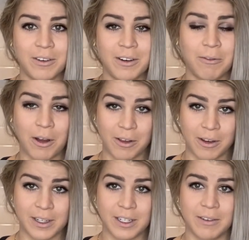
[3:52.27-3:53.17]
what you
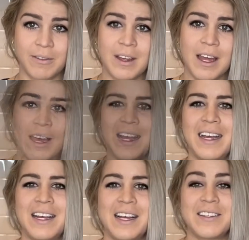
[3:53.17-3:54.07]
could do.
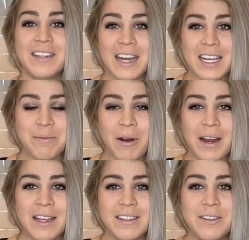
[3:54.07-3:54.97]
So the next
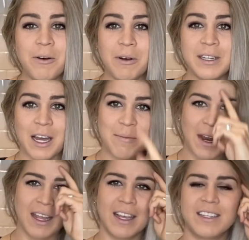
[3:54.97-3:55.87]
part is knowing
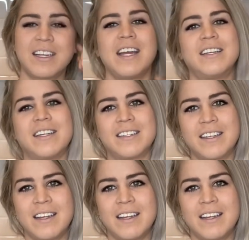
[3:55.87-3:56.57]
Diabetic Exchanges.